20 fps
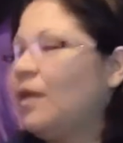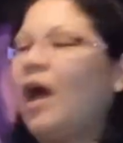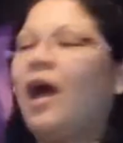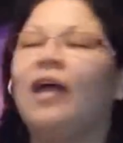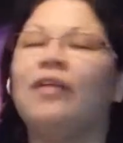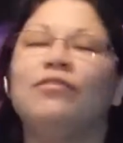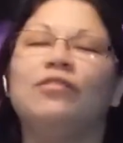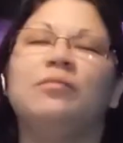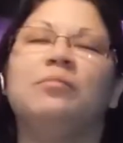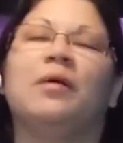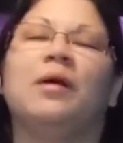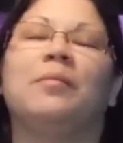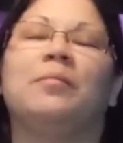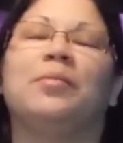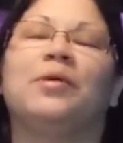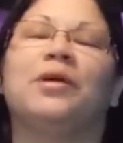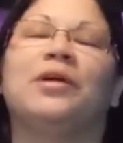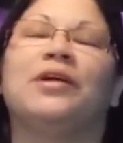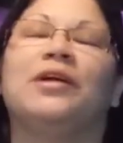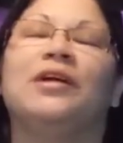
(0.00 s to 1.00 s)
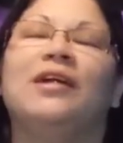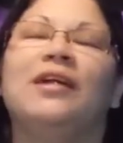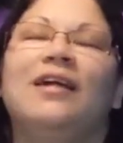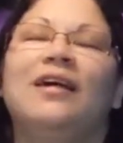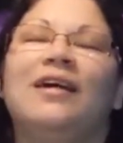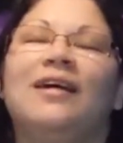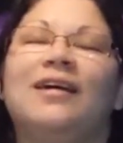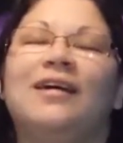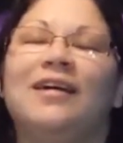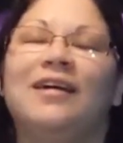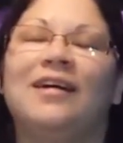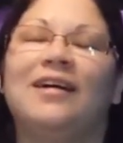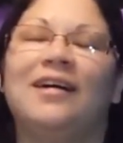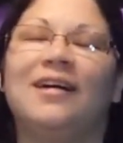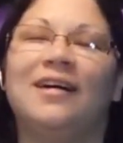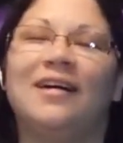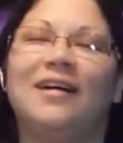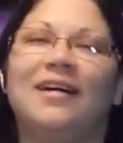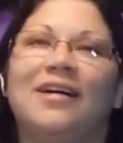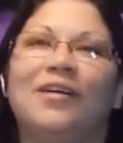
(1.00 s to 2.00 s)
I remember
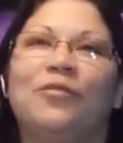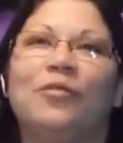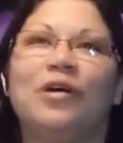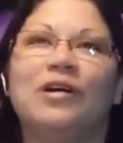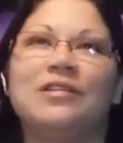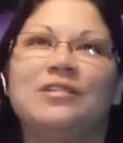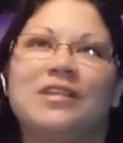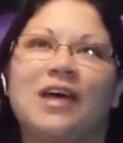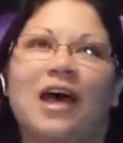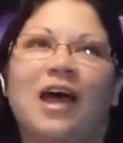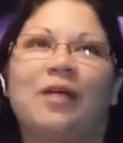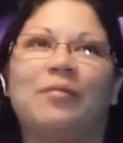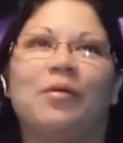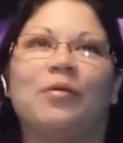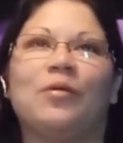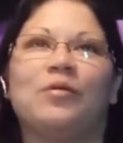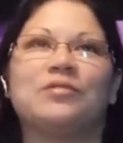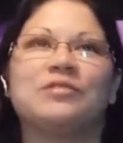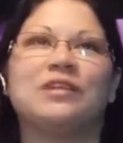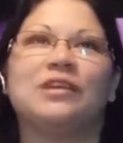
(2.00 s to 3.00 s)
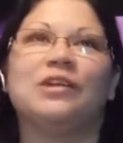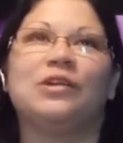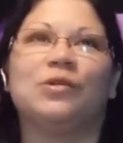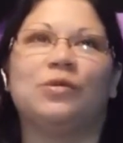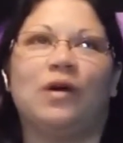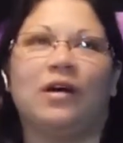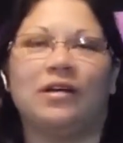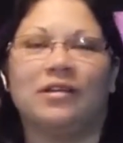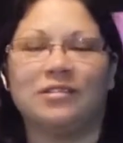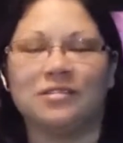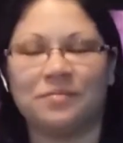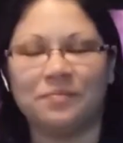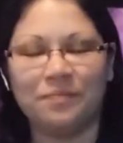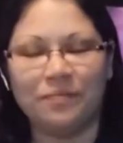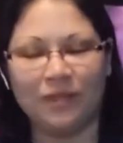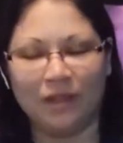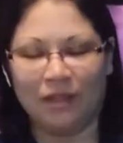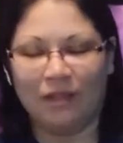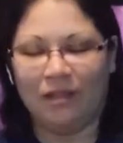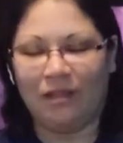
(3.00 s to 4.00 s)
one time, I won't say who it was,
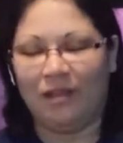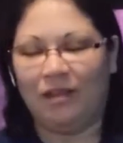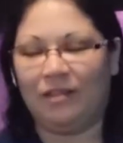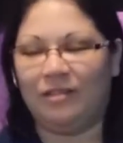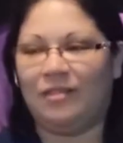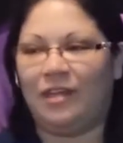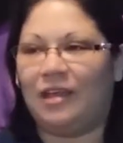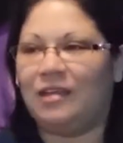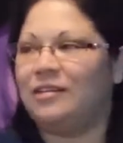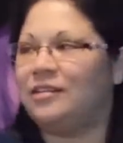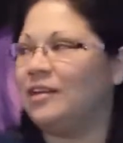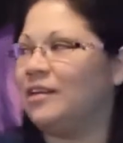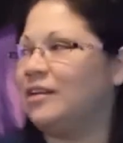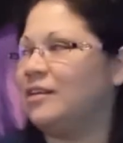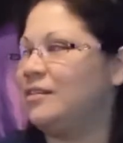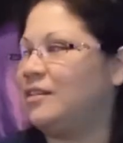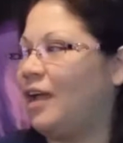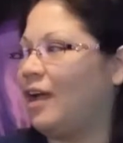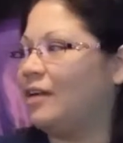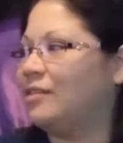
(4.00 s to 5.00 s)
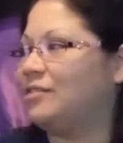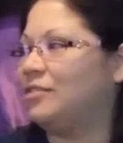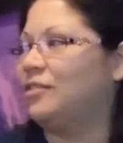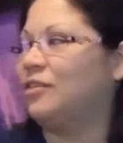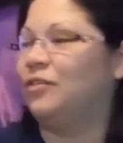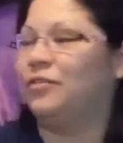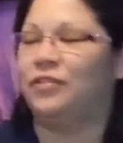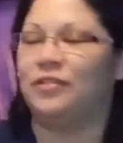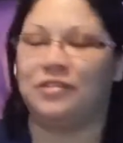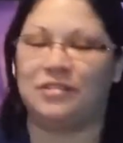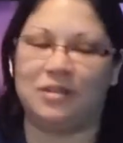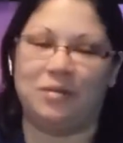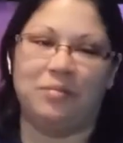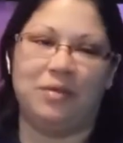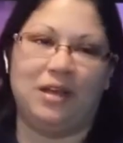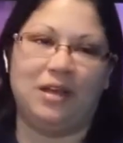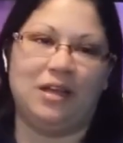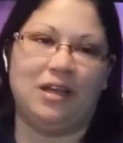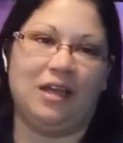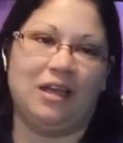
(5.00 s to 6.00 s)
they did a tattoo for
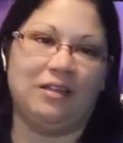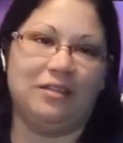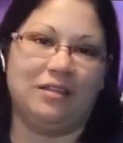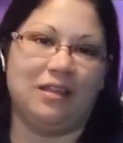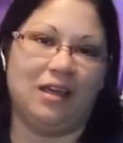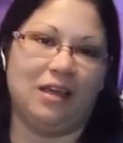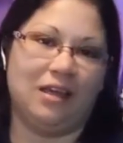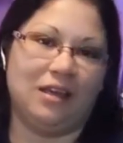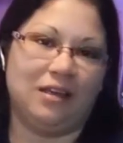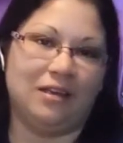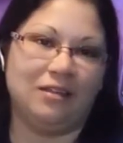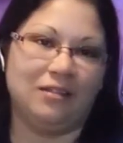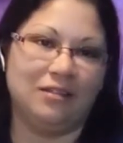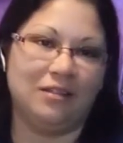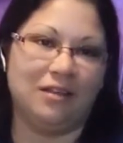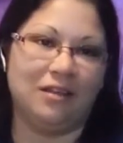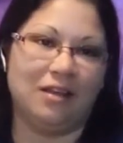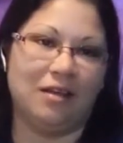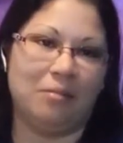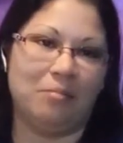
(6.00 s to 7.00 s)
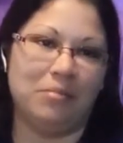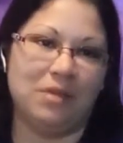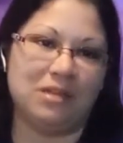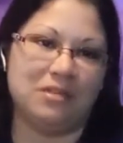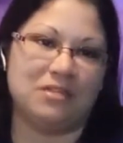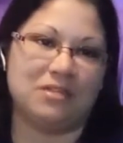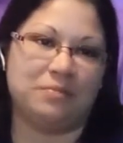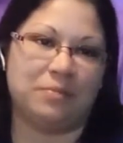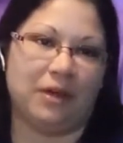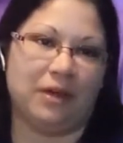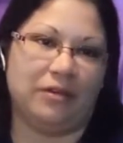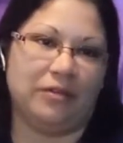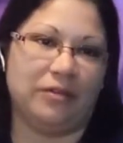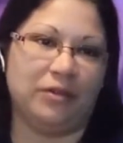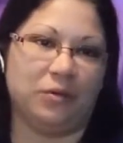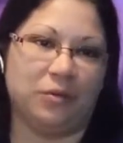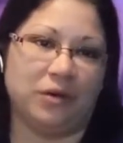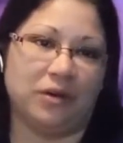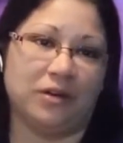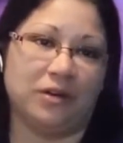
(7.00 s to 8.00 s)
somebody and they misspelled
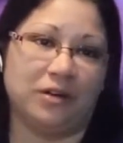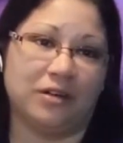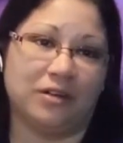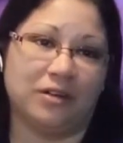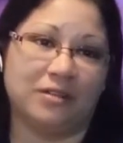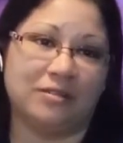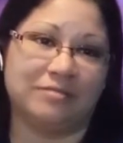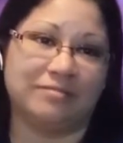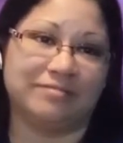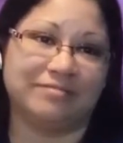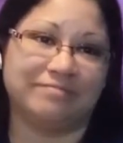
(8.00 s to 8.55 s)
the word.